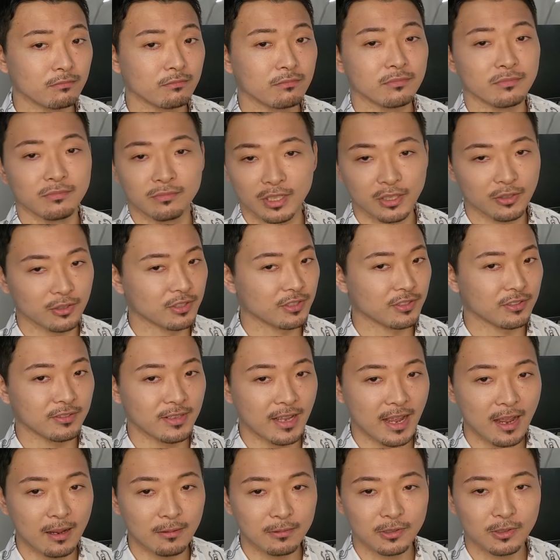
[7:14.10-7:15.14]
there's
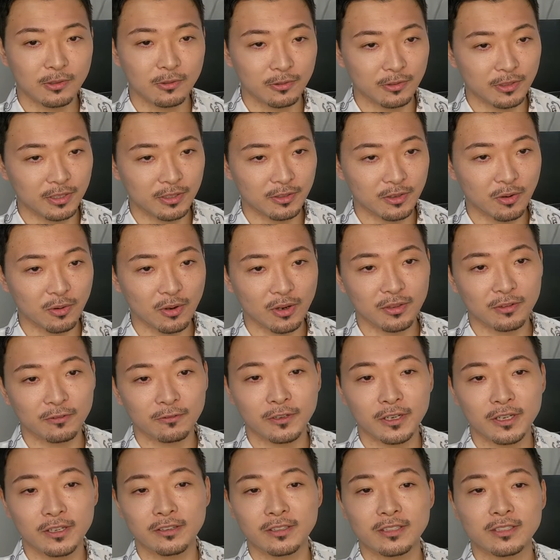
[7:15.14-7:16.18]
absolutely no other
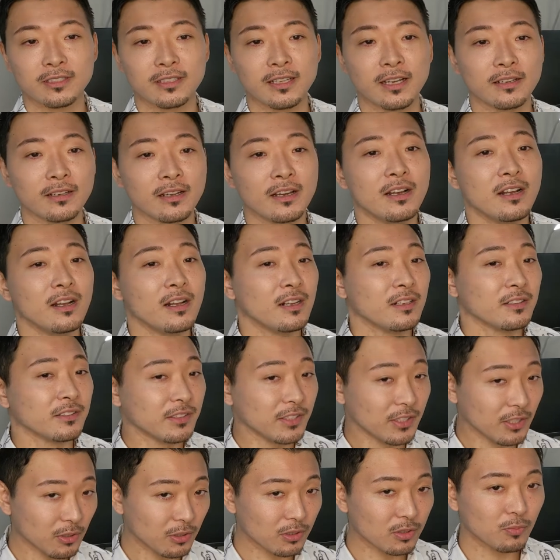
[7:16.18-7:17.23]
fragrance that
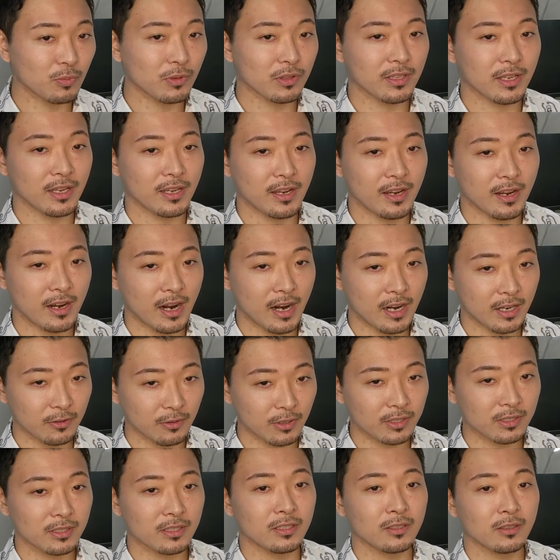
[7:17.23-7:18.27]
deals with
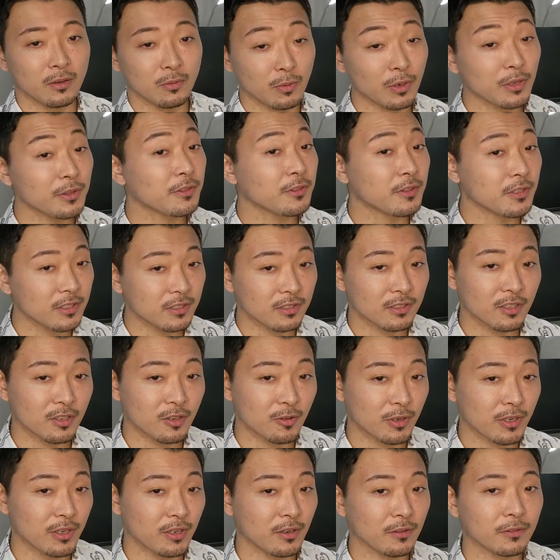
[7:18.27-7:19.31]
iris with this
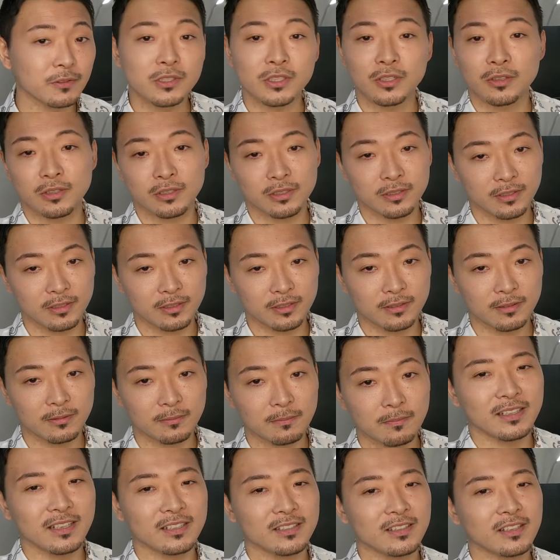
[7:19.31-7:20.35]
degree of seriousness.
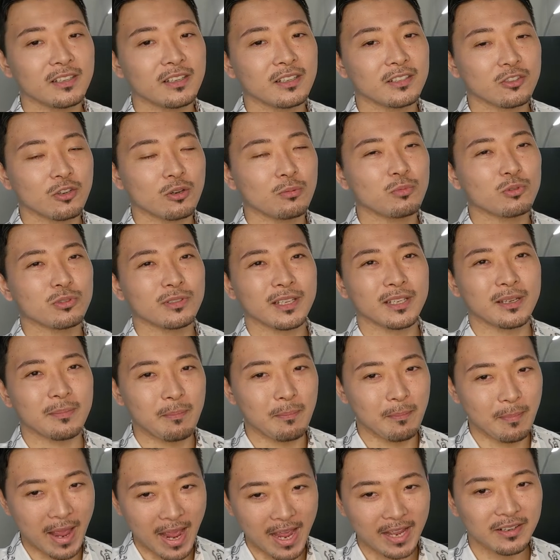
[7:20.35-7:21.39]
I think it's almost like
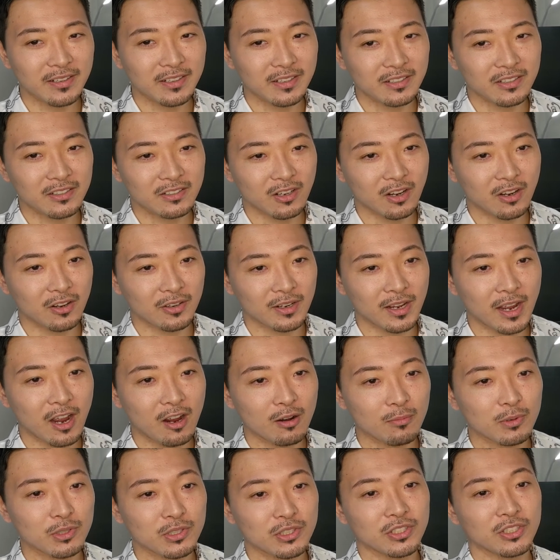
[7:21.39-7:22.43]
madness on how
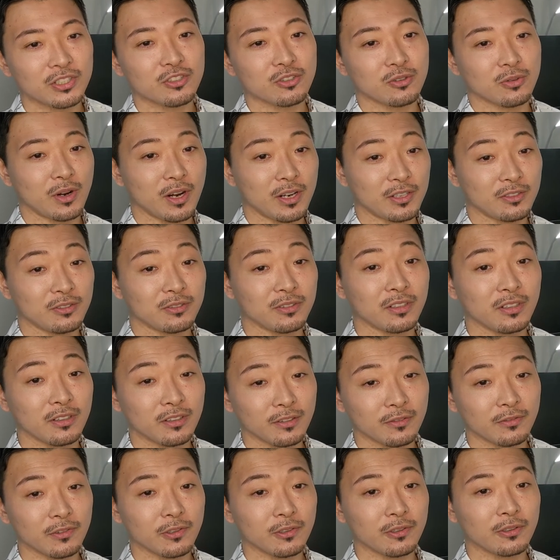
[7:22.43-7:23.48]
much she tried to
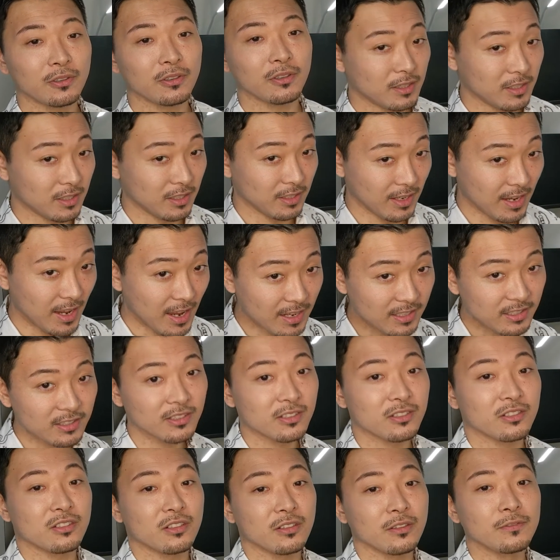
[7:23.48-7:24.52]
deliver the
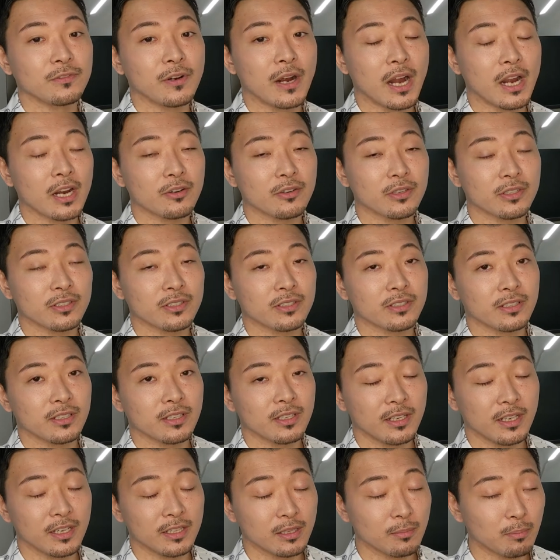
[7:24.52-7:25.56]
essence of iris
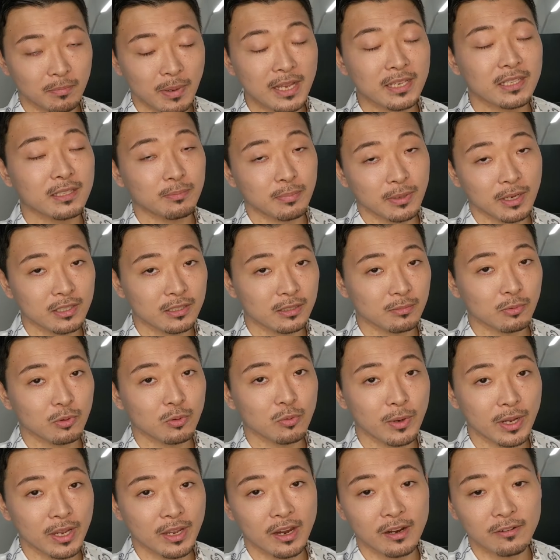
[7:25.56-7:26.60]
in the best possible
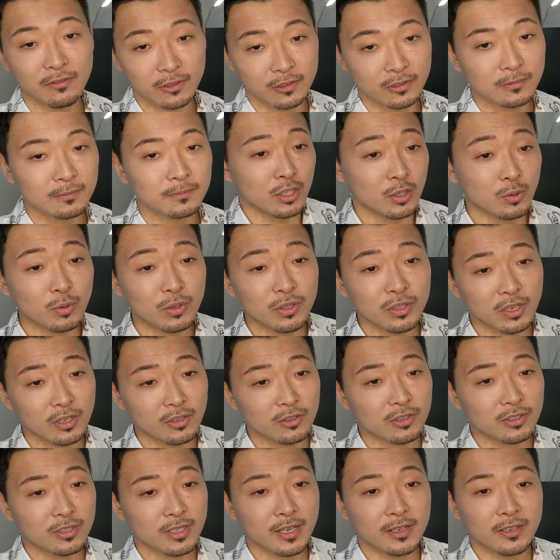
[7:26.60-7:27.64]
way ever. You wouldn't
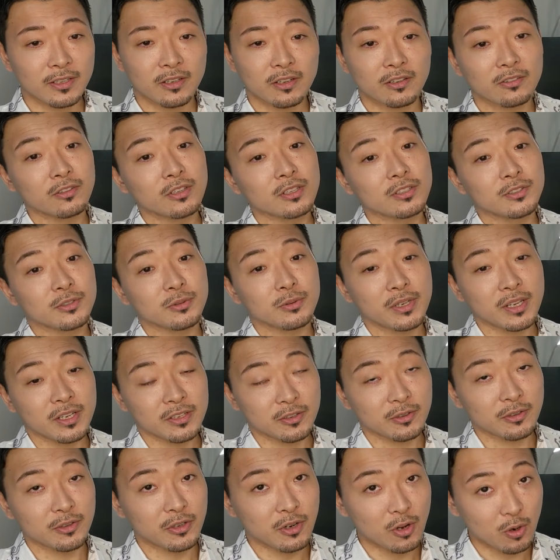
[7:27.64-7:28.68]
understand it unless you get
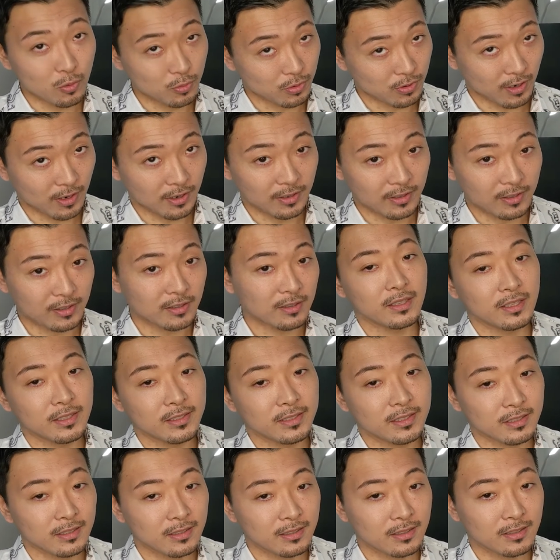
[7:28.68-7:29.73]
your nose on it.
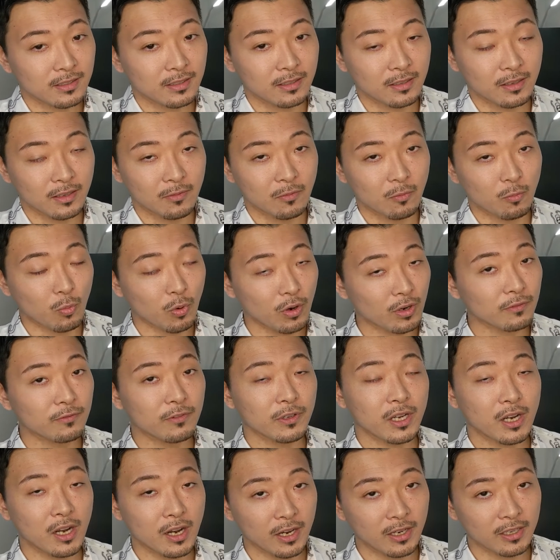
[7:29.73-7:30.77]
It's one of a
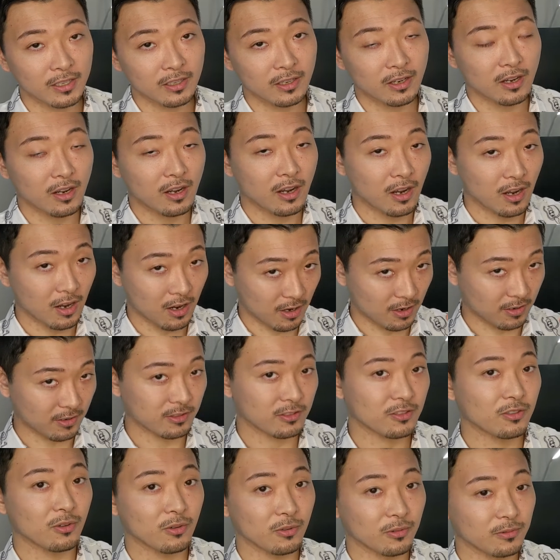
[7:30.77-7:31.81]
kind on
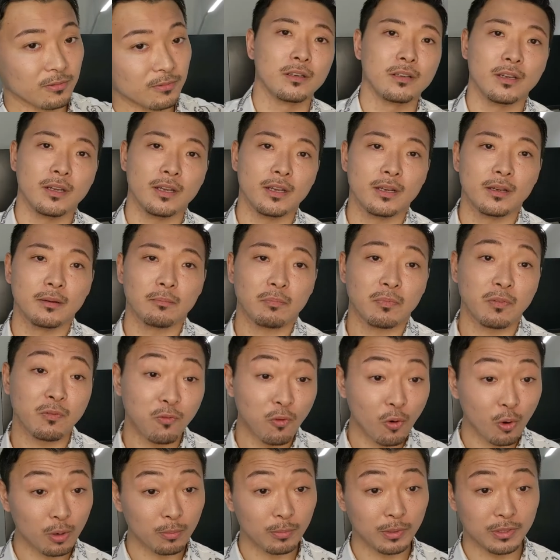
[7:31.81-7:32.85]
its own.
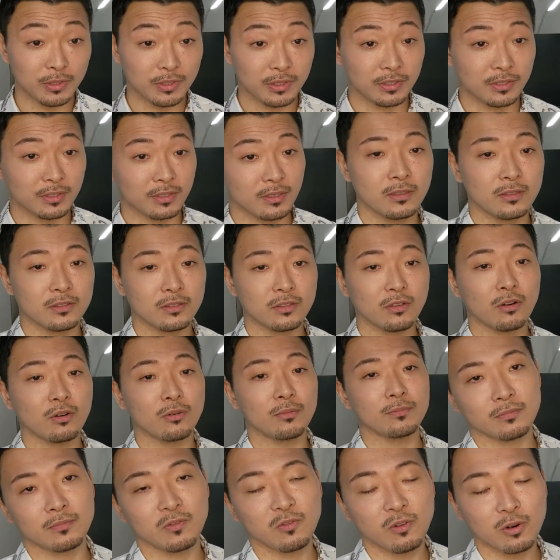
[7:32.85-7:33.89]
Performance. So
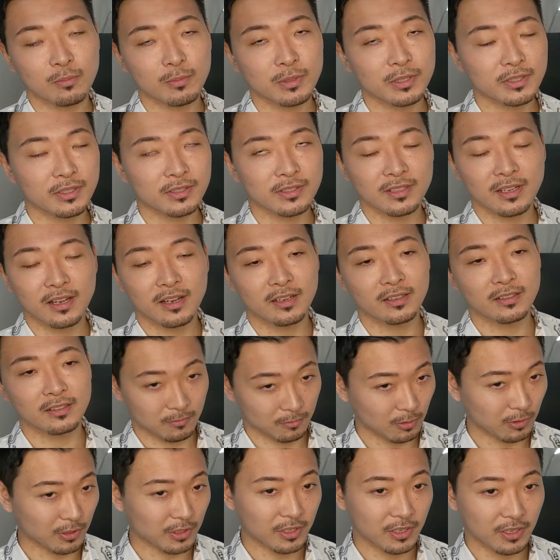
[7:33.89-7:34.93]
performance is not
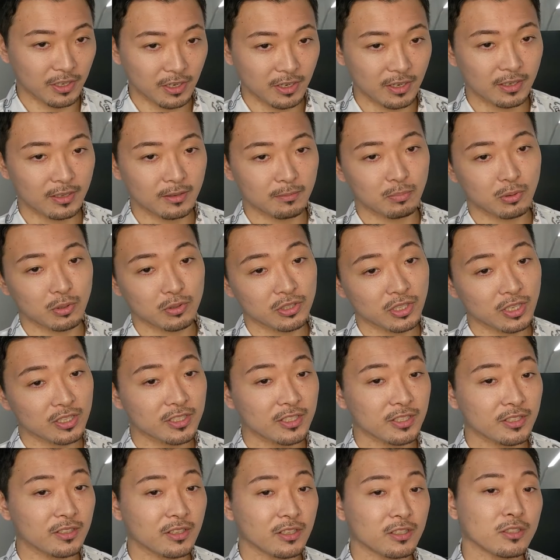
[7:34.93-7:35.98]
really good.
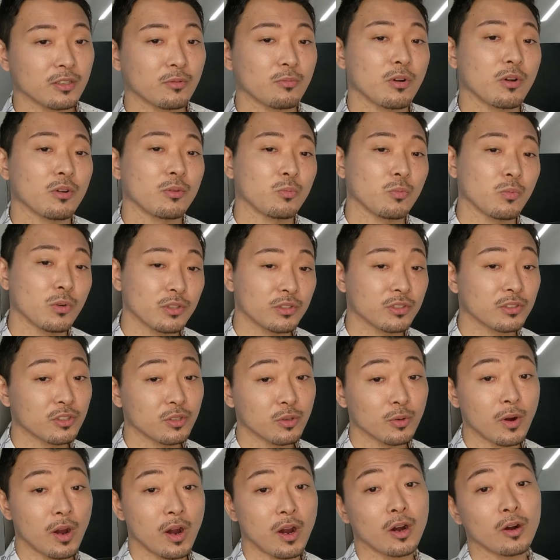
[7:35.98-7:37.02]
Projection is around 1 to
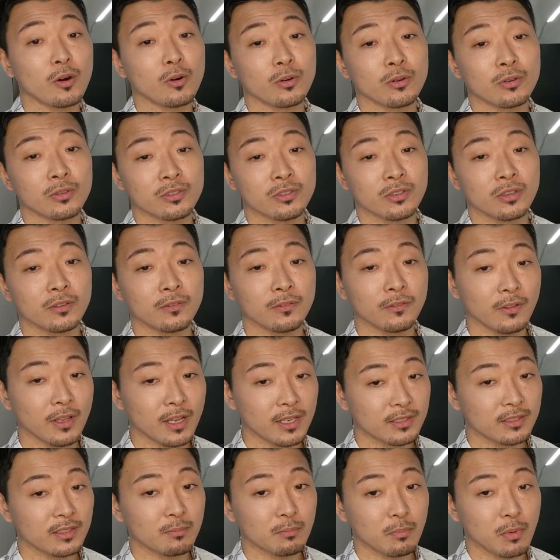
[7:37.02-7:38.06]
2 hours of
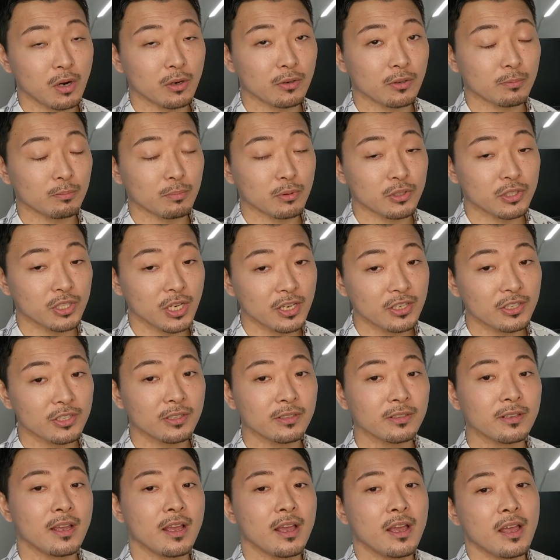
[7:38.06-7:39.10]
less than moderate projection,